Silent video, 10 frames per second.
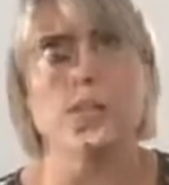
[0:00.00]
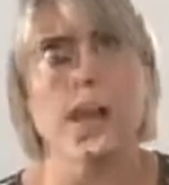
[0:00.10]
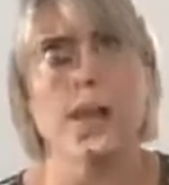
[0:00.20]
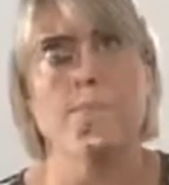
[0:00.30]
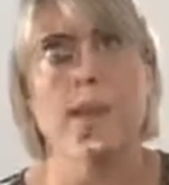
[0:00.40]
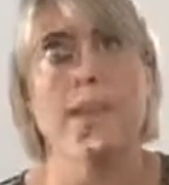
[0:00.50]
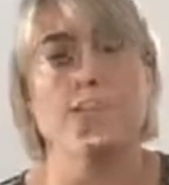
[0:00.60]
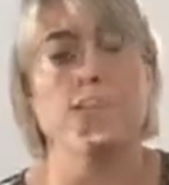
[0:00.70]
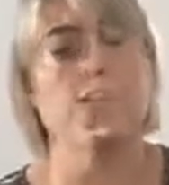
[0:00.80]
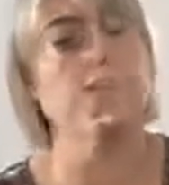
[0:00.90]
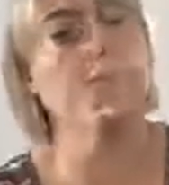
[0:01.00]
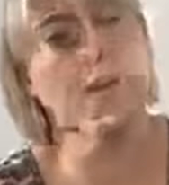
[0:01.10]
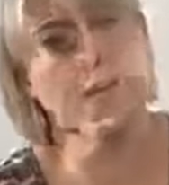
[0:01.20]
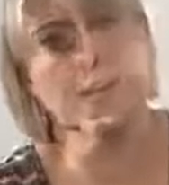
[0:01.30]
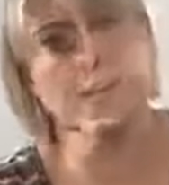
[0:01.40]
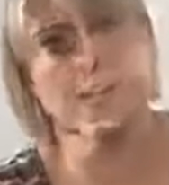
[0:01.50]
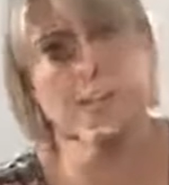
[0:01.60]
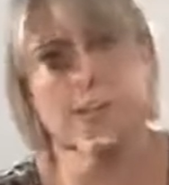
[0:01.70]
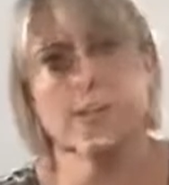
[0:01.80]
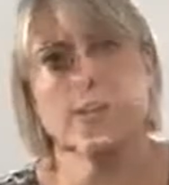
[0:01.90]
and actually tomorrow's
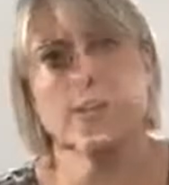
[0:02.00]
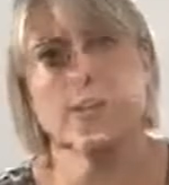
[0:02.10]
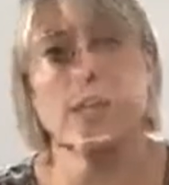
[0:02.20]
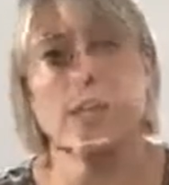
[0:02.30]
keynote,